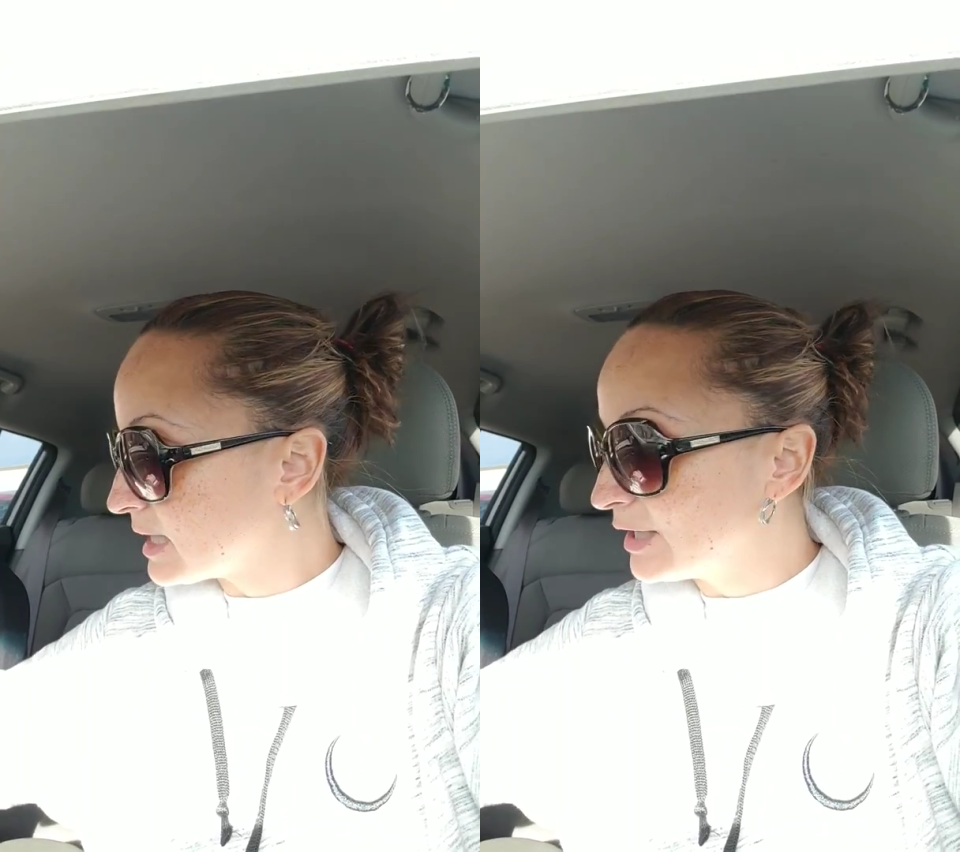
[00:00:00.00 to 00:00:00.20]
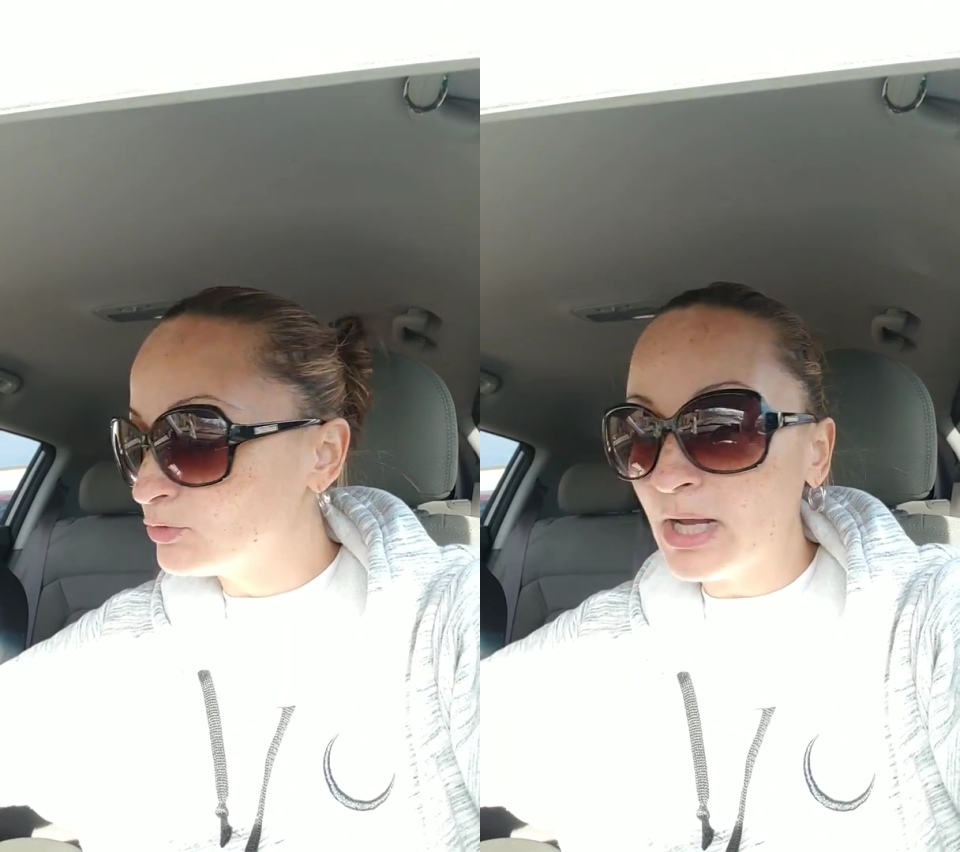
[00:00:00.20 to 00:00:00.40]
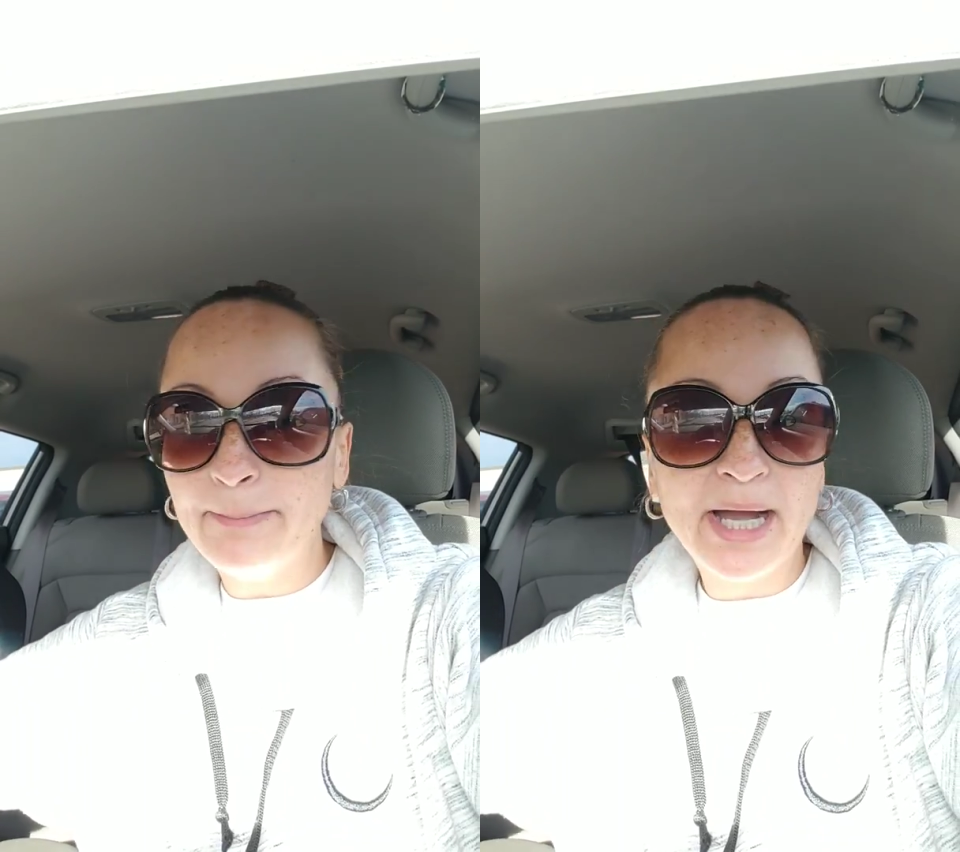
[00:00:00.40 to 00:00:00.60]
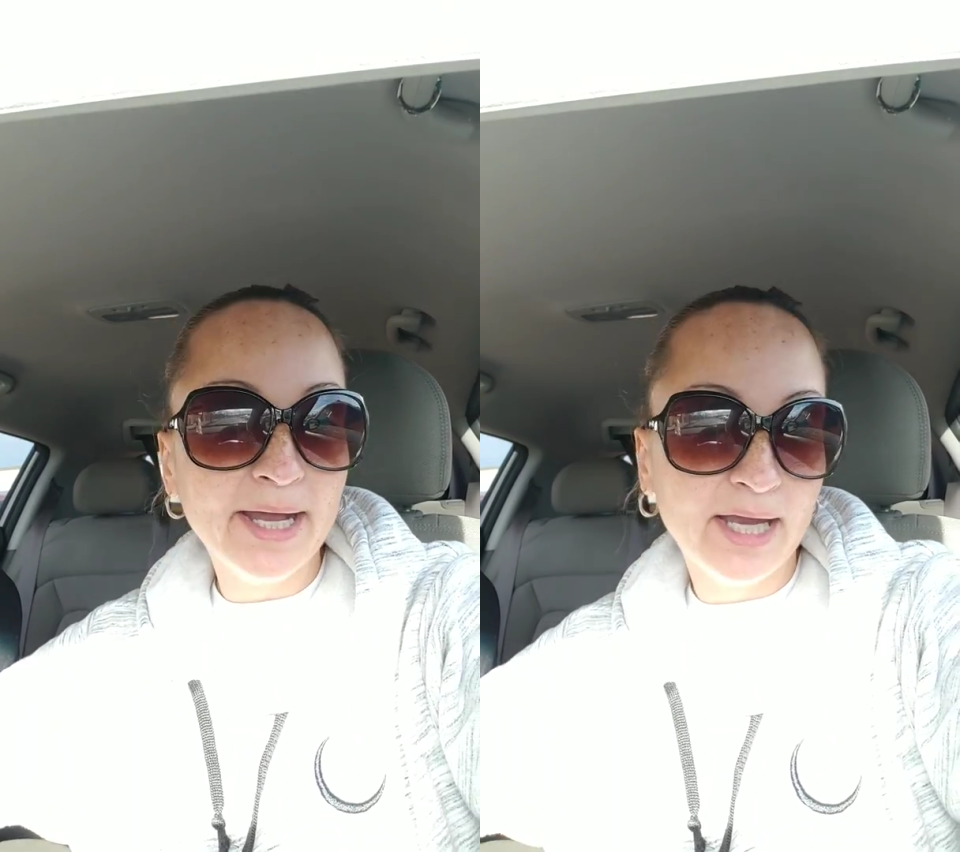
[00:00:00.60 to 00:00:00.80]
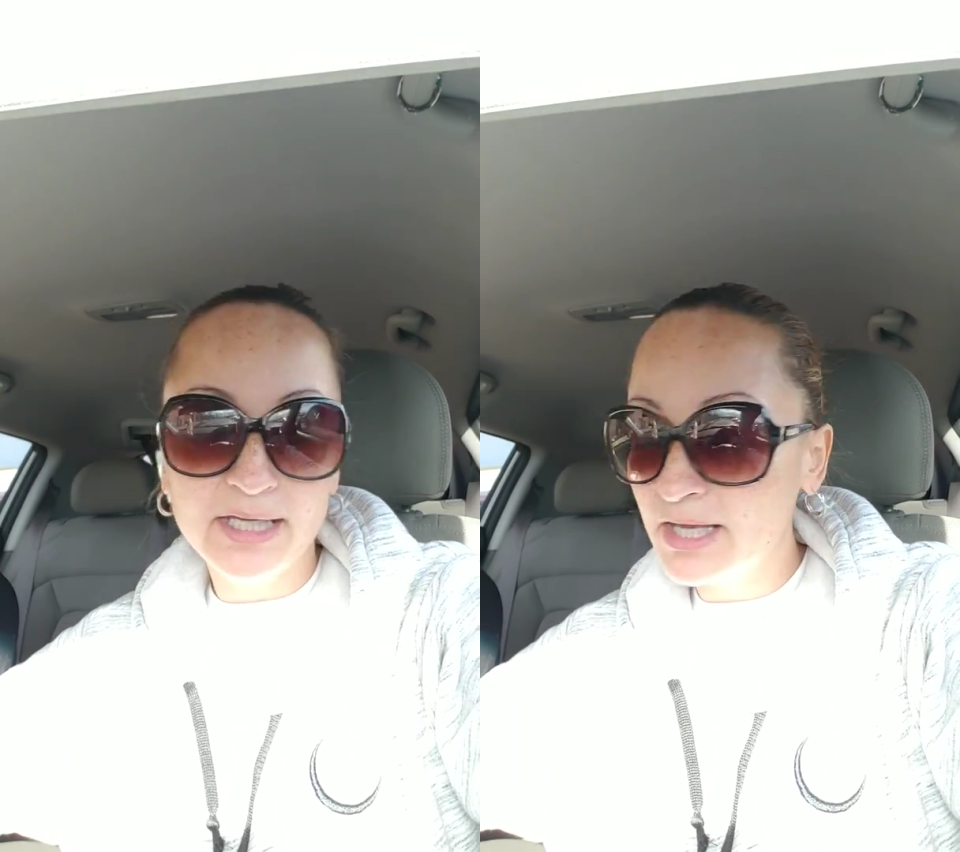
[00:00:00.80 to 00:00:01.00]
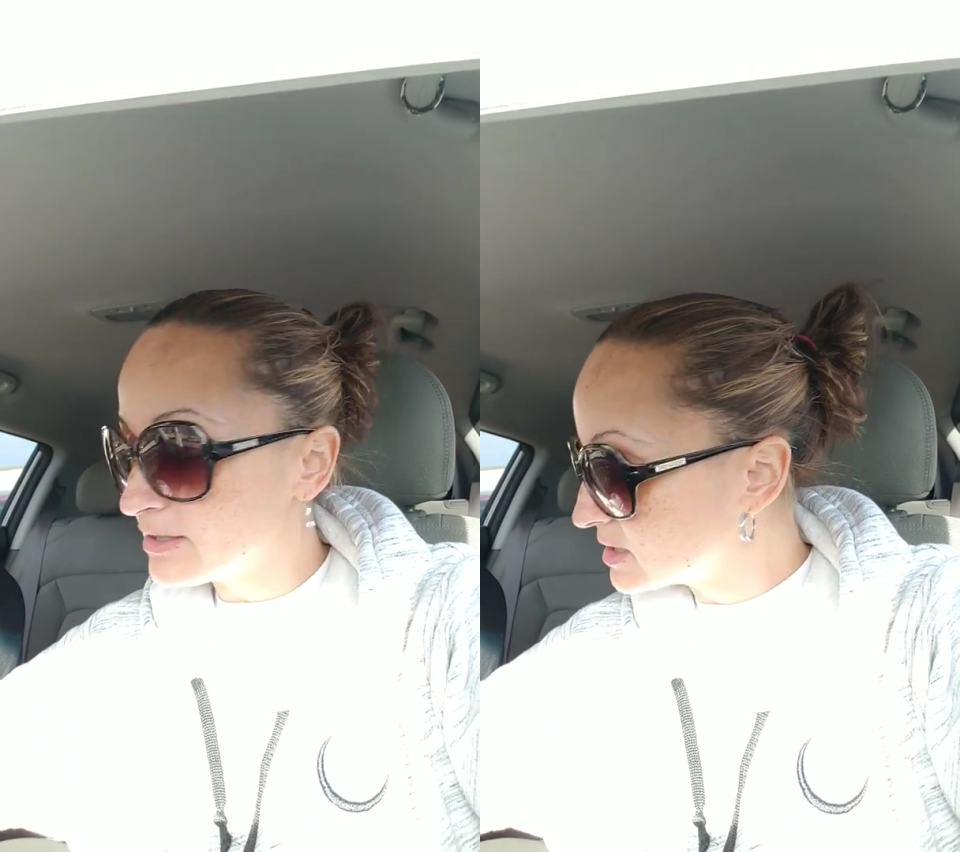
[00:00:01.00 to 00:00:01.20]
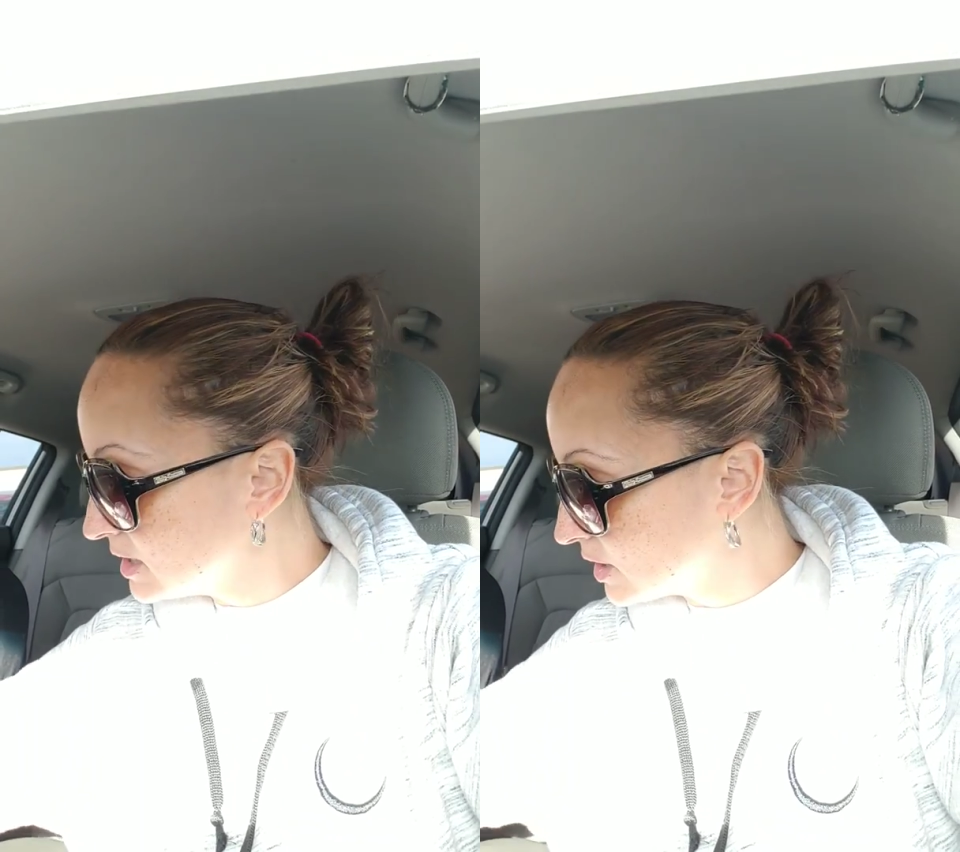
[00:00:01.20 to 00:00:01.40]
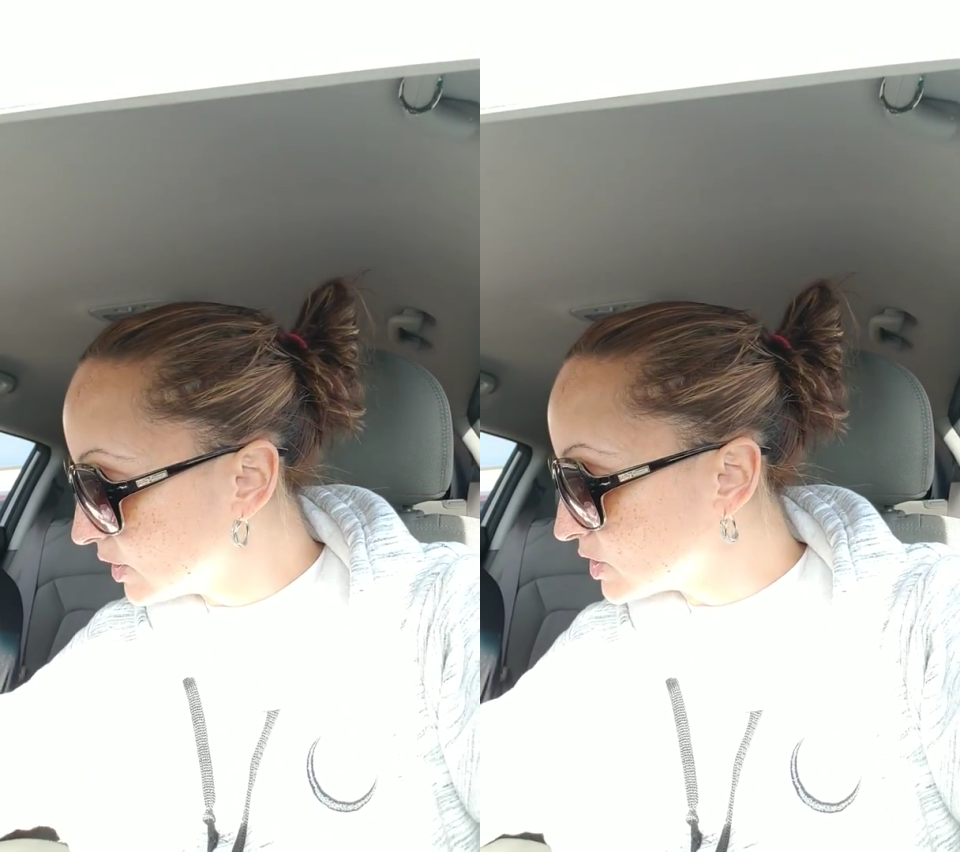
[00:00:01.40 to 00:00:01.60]
I do not buy any other
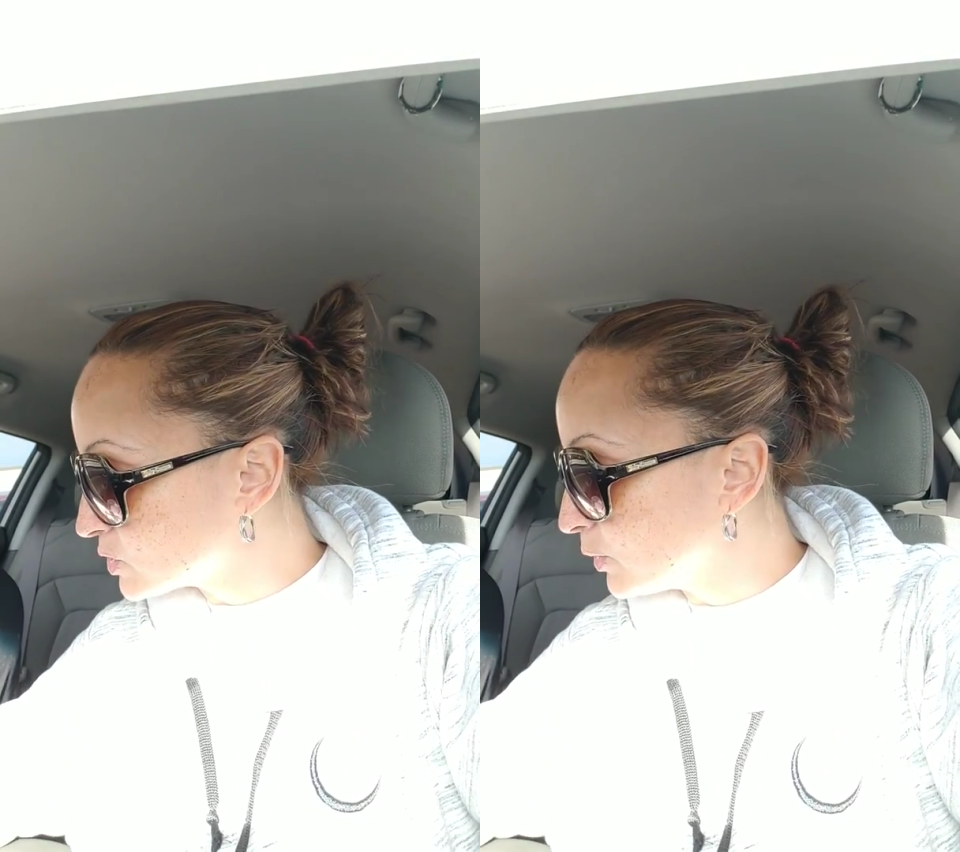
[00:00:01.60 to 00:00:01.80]
sneakers